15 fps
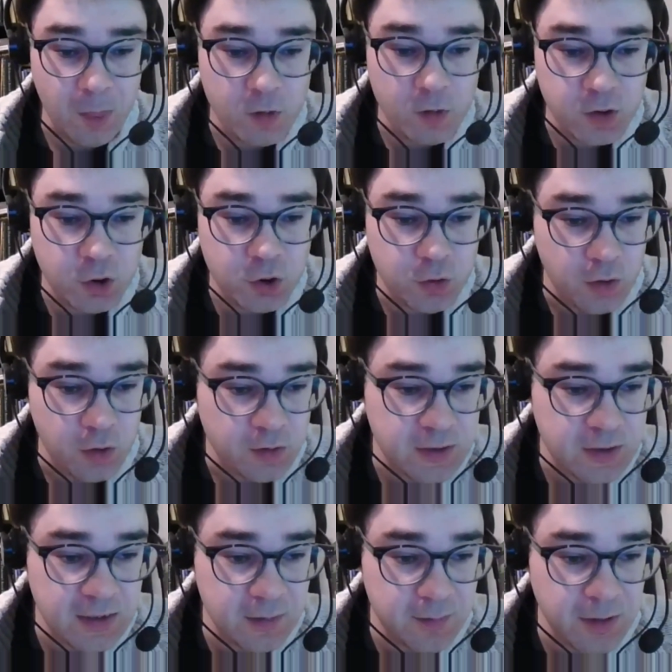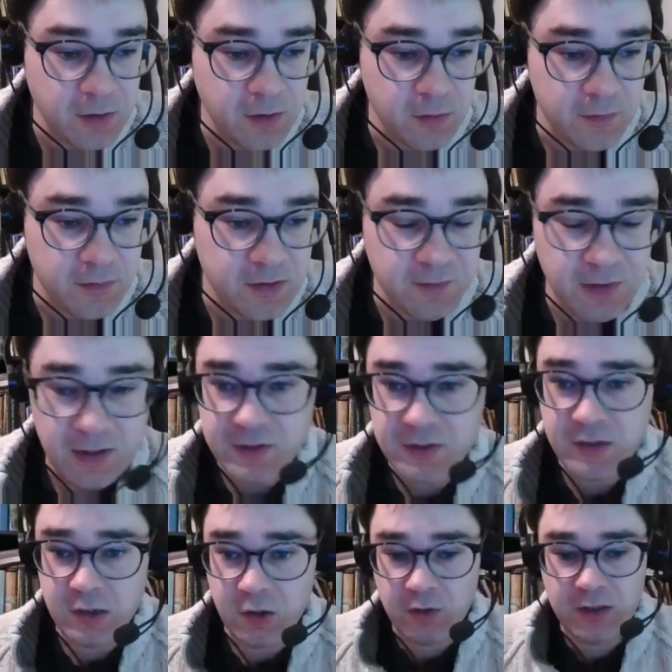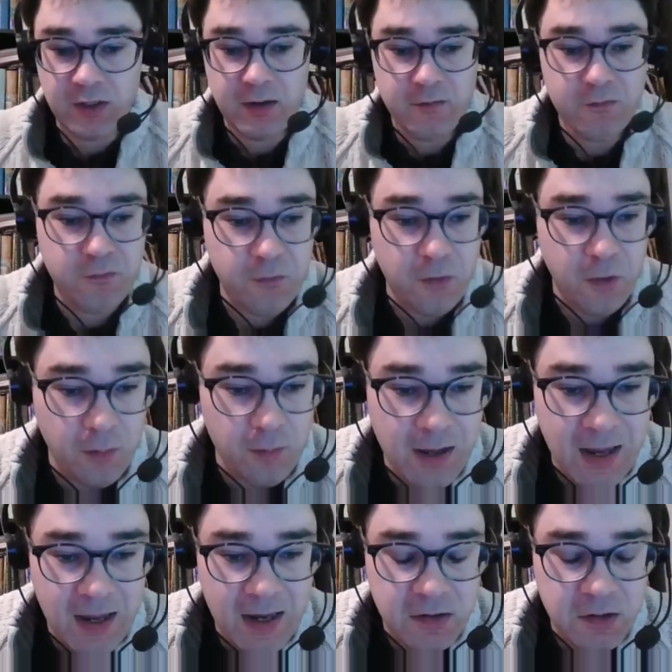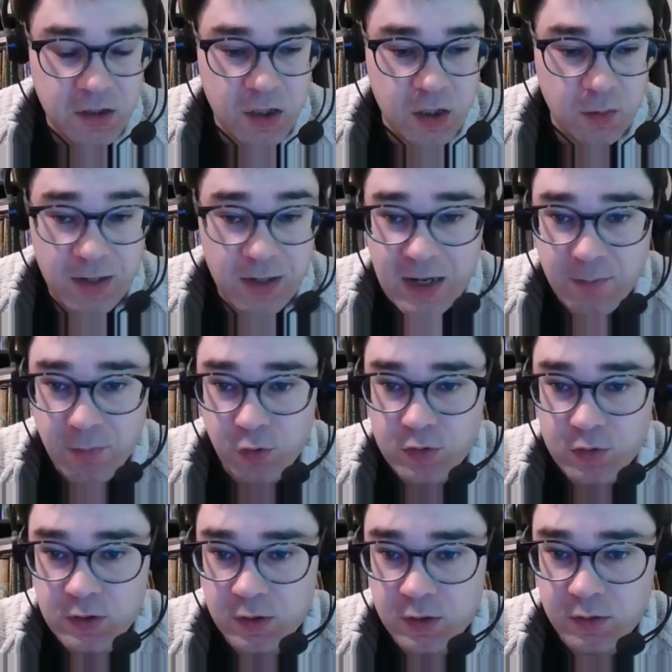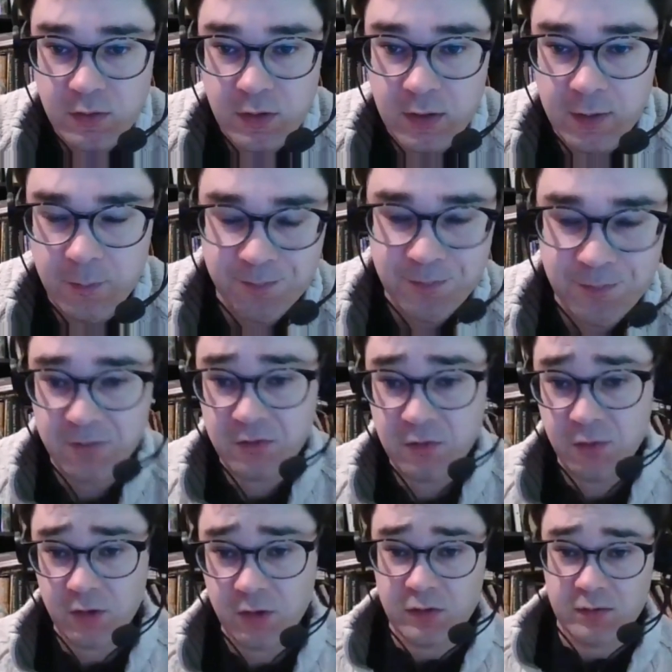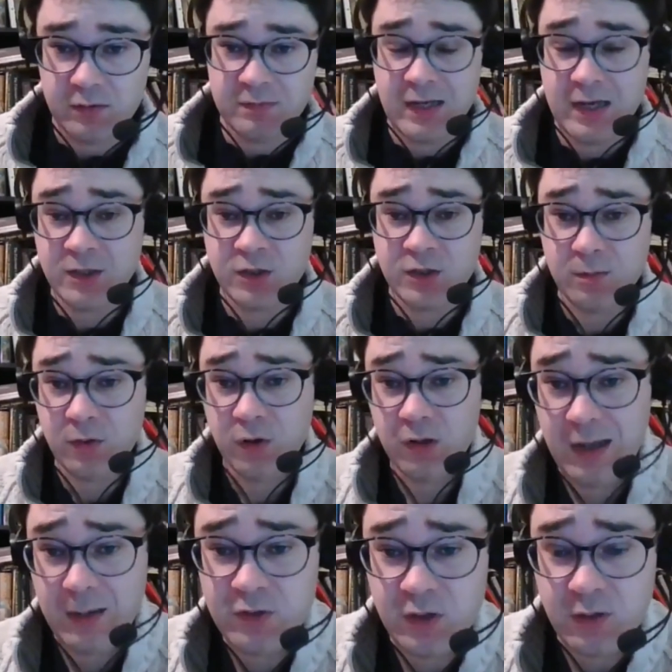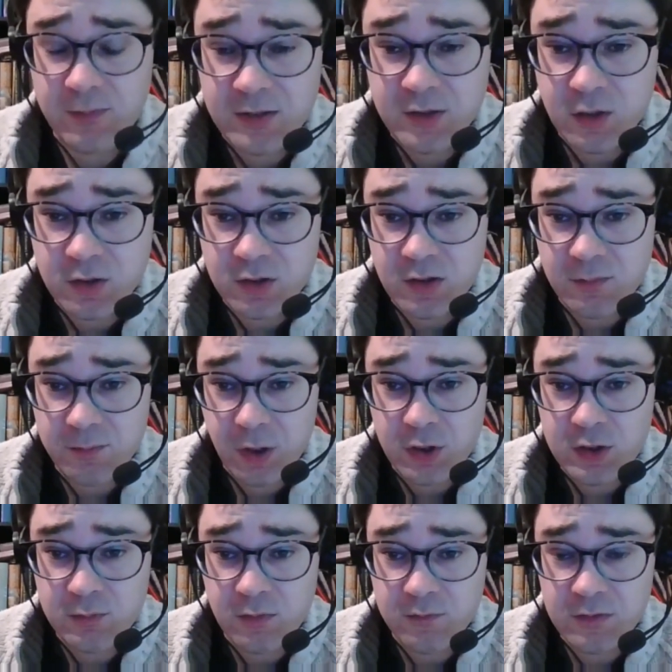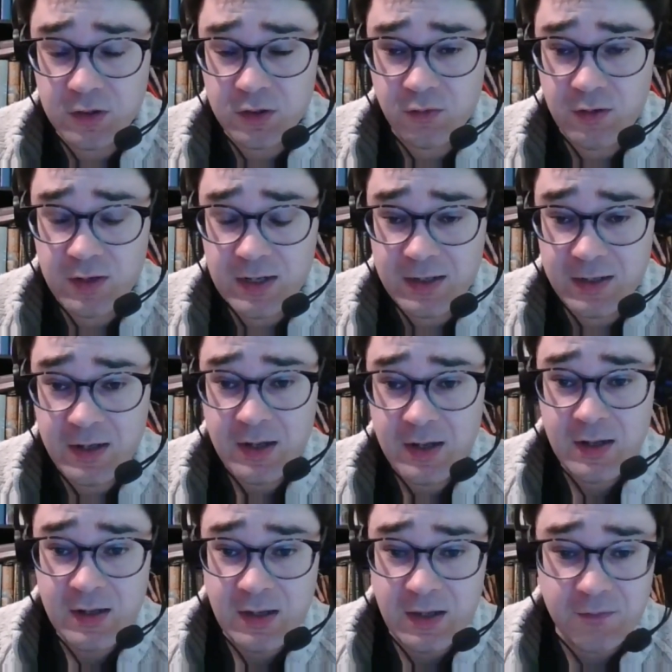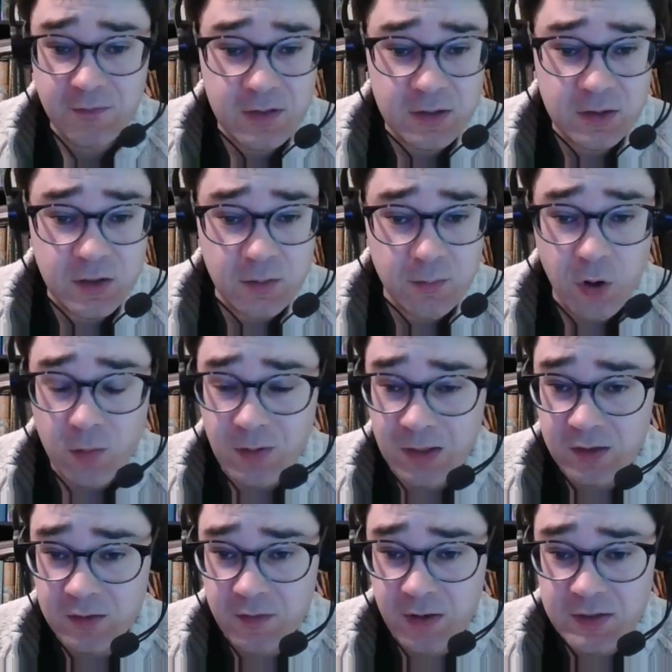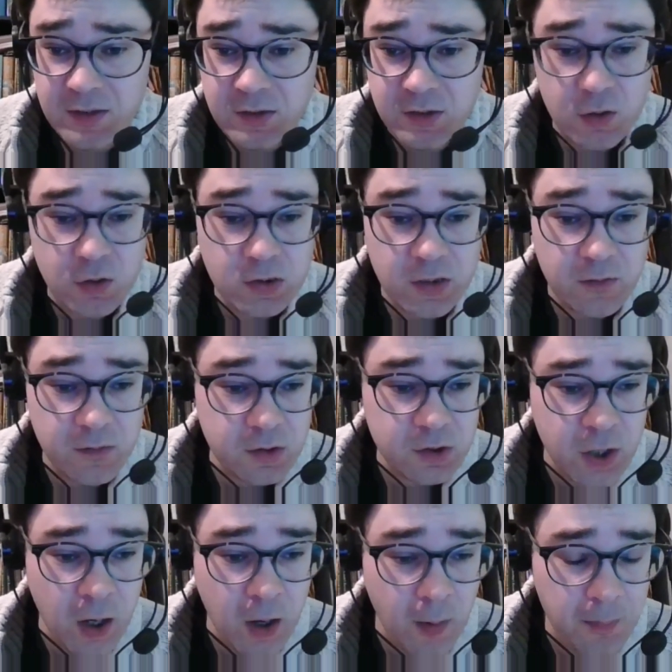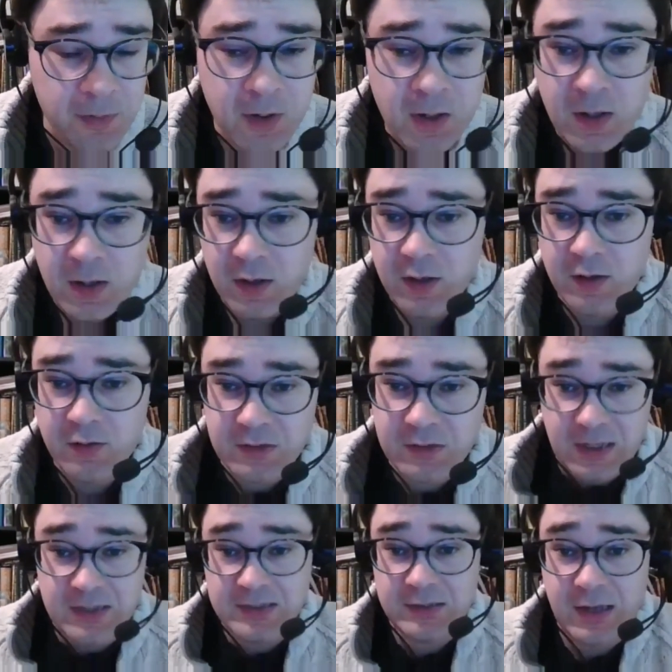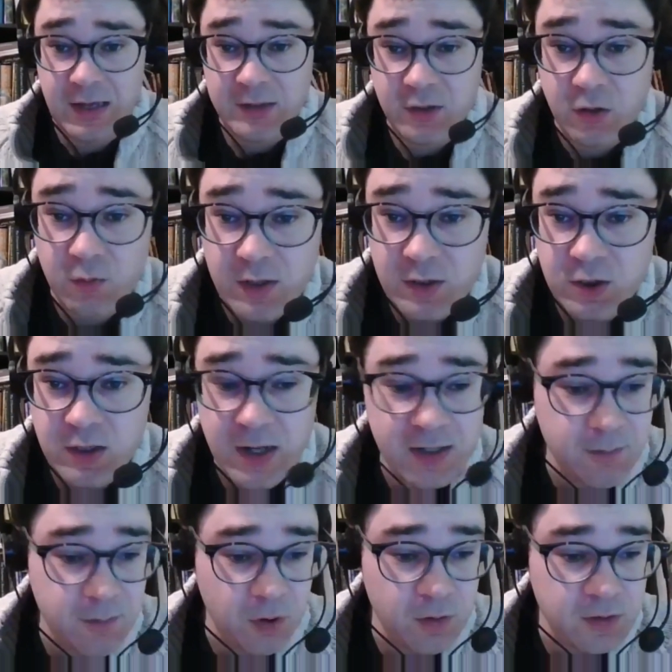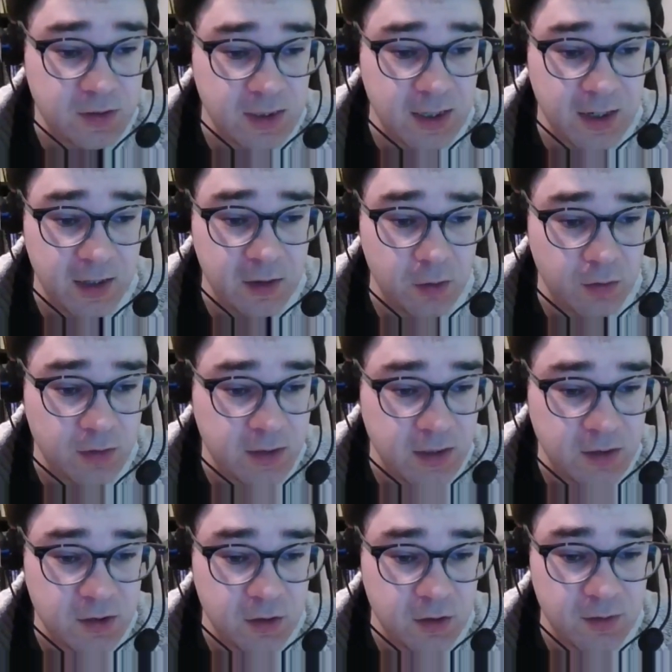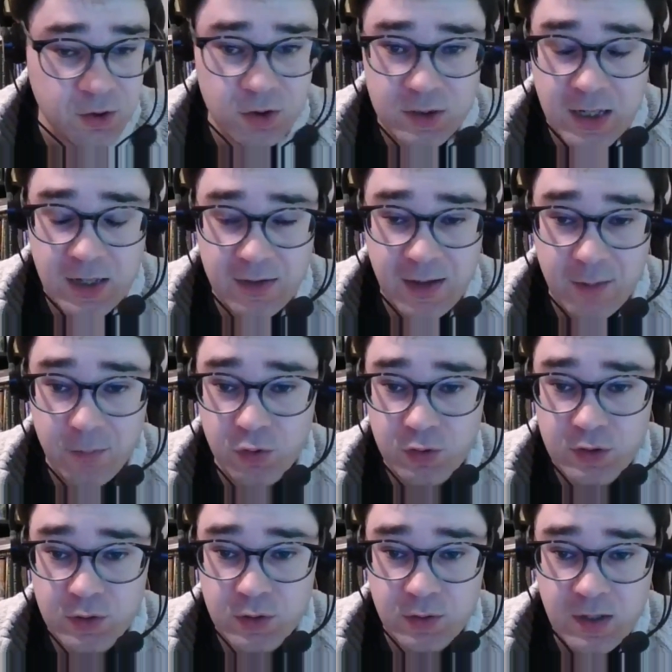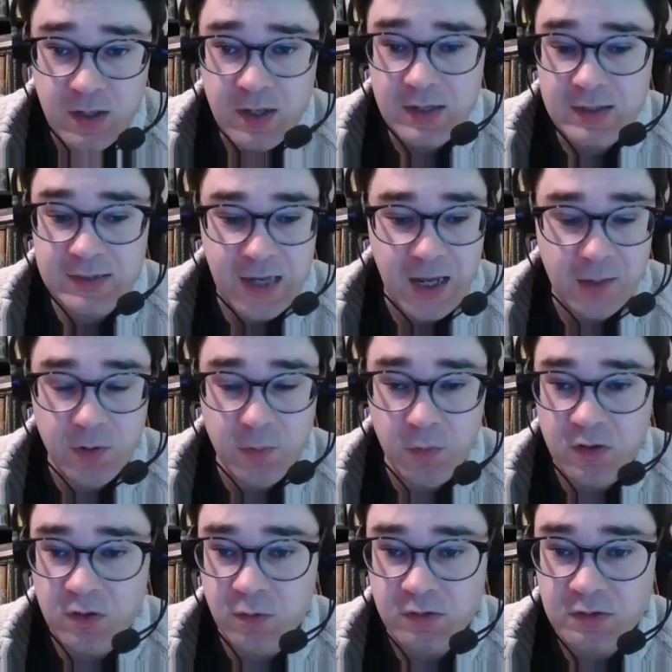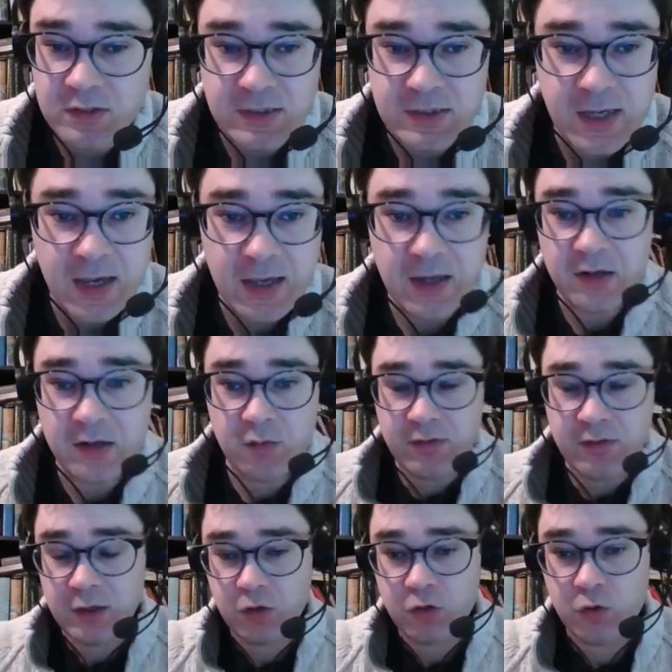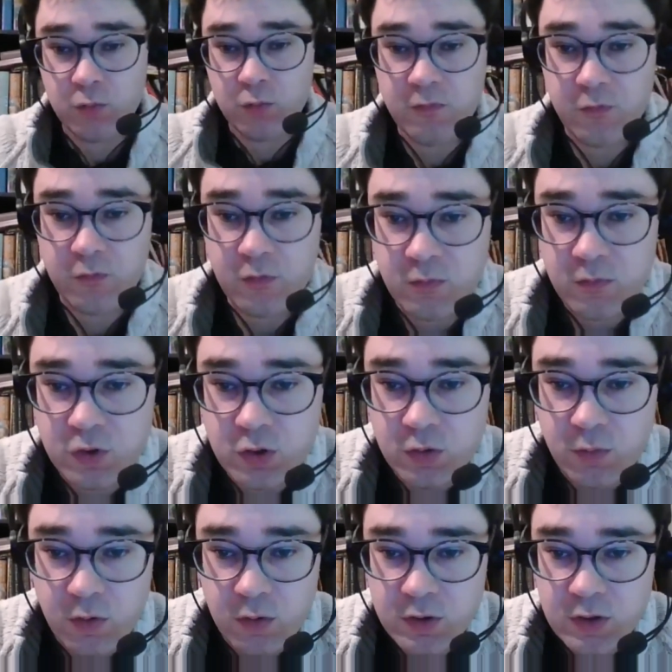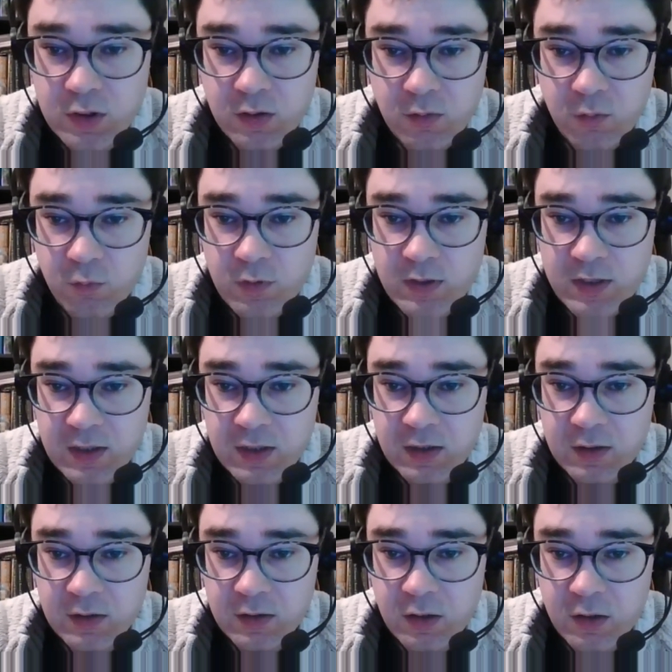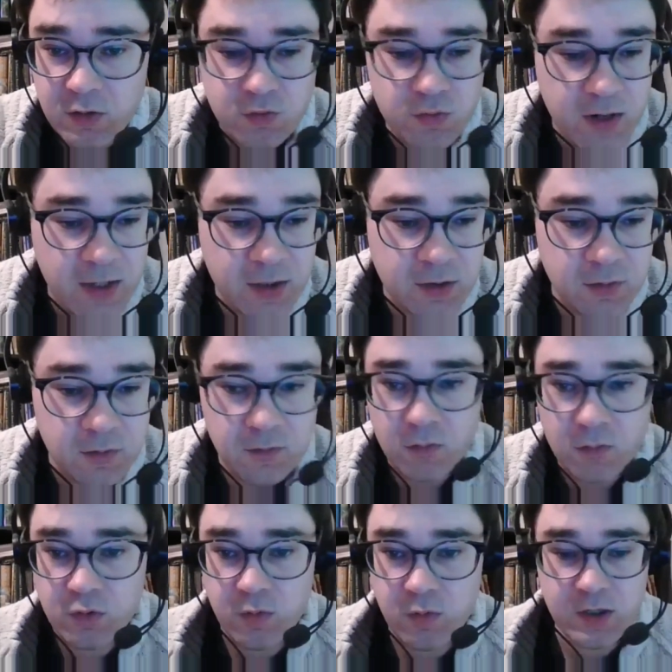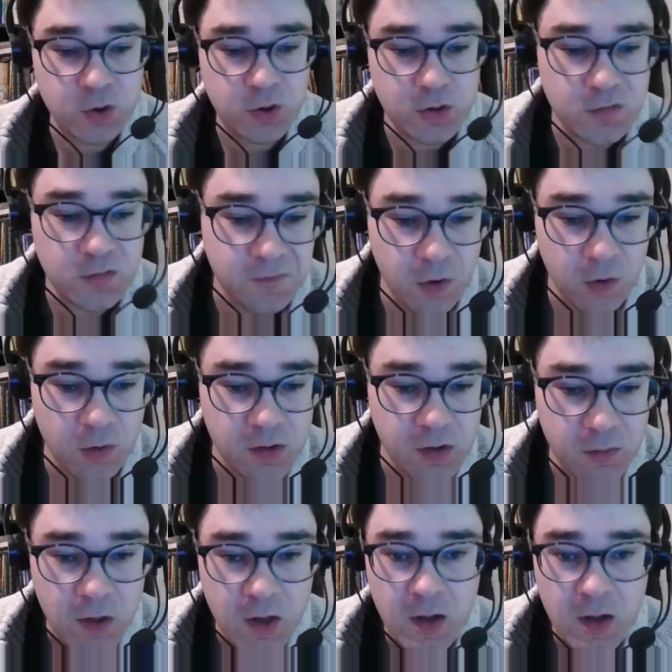So you should all see, depending on the device that you're logging in from, a Q&A button. If you're on a desktop or laptop, that's usually at the bottom of your screen. If it's a mobile device, it's usually at the top. If you'd like to ask a question at any point tonight, all you need to do is just hit that button, type in what you want to say, and it will then come through to us and we can address those questions for you.